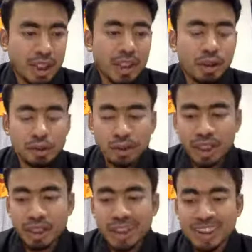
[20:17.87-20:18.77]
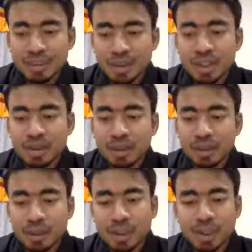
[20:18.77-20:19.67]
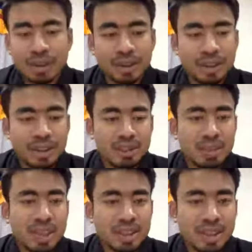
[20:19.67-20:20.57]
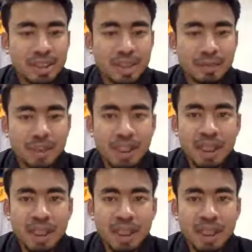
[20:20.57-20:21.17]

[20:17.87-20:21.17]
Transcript: also get experience of working in the space systems.